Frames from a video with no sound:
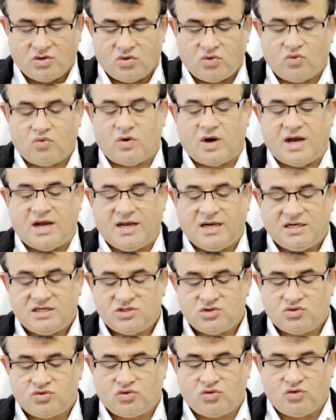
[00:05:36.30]
while
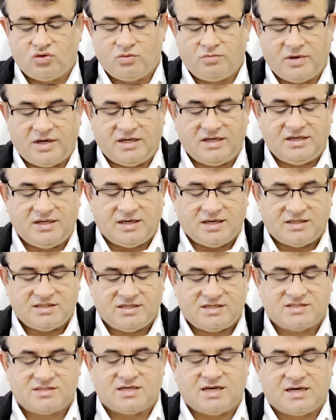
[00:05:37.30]
so many
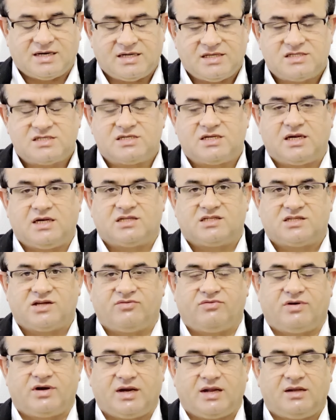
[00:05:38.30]
others are still
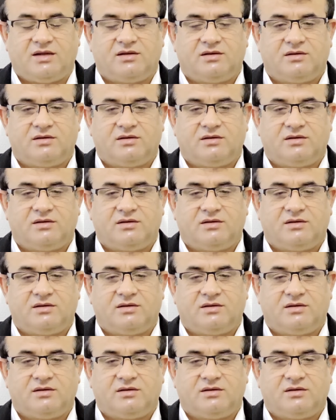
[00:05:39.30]
suffering.